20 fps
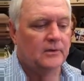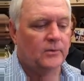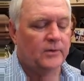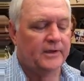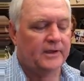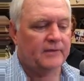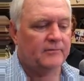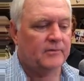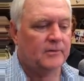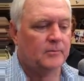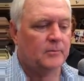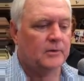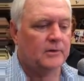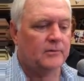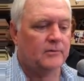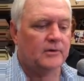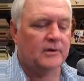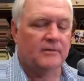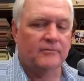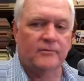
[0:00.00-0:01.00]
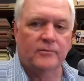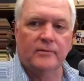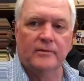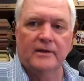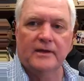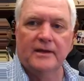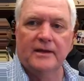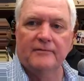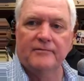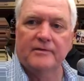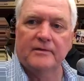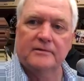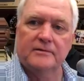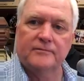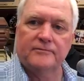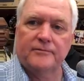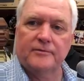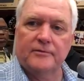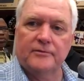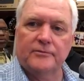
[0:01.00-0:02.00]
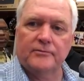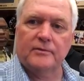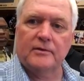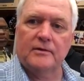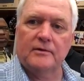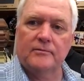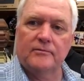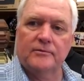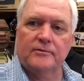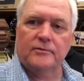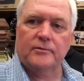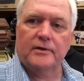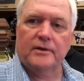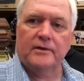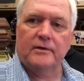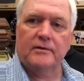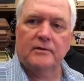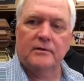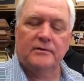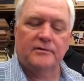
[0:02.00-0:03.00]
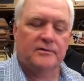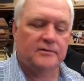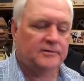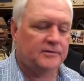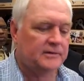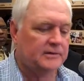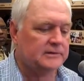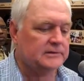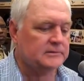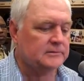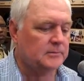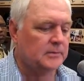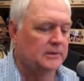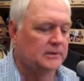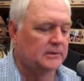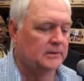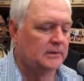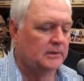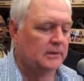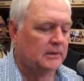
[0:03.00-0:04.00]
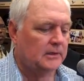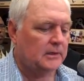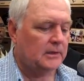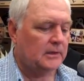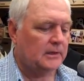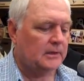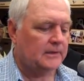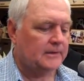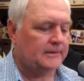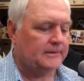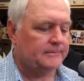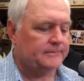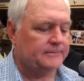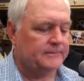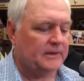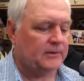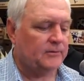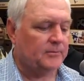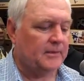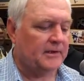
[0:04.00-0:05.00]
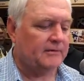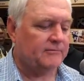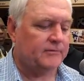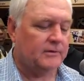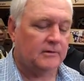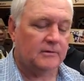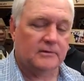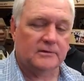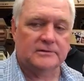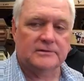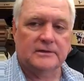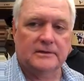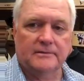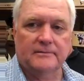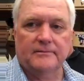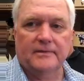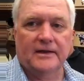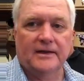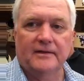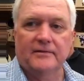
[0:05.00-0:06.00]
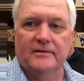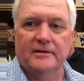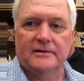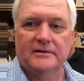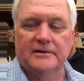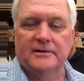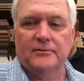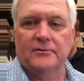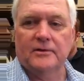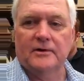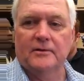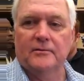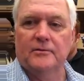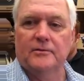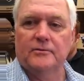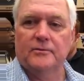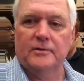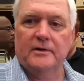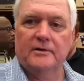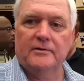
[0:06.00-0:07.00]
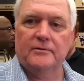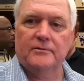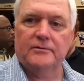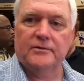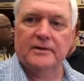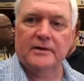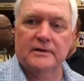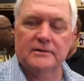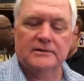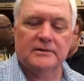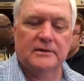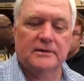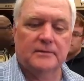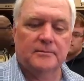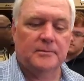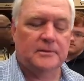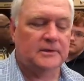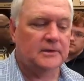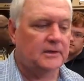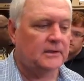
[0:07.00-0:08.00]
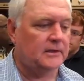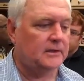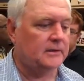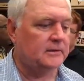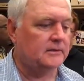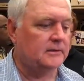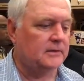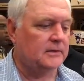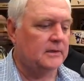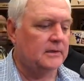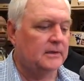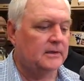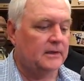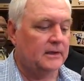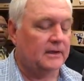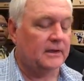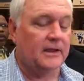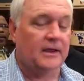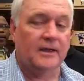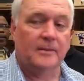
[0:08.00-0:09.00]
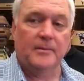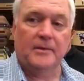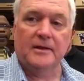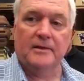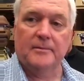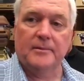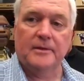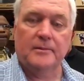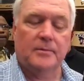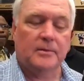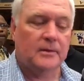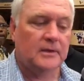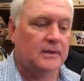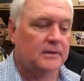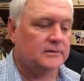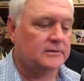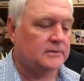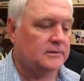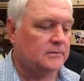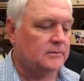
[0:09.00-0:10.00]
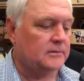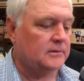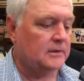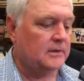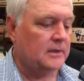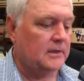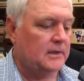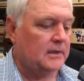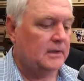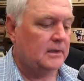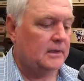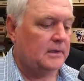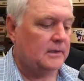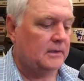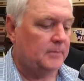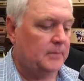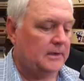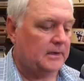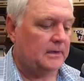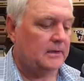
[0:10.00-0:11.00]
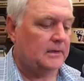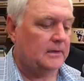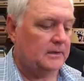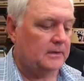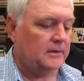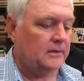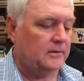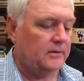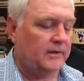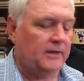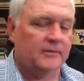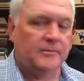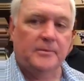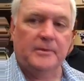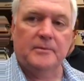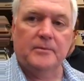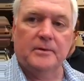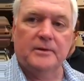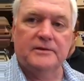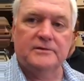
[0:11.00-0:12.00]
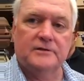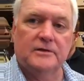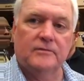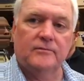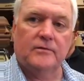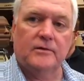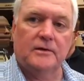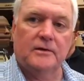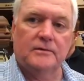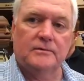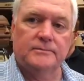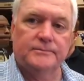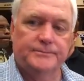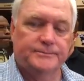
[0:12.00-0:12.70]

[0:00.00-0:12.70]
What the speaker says: We gave up one run for the half as their first run over 20 yards this season. But that was my fault because I didn't think they'd run it with 22 seconds left, but they did. And the guy made a big play. So, you have to be pleased overall.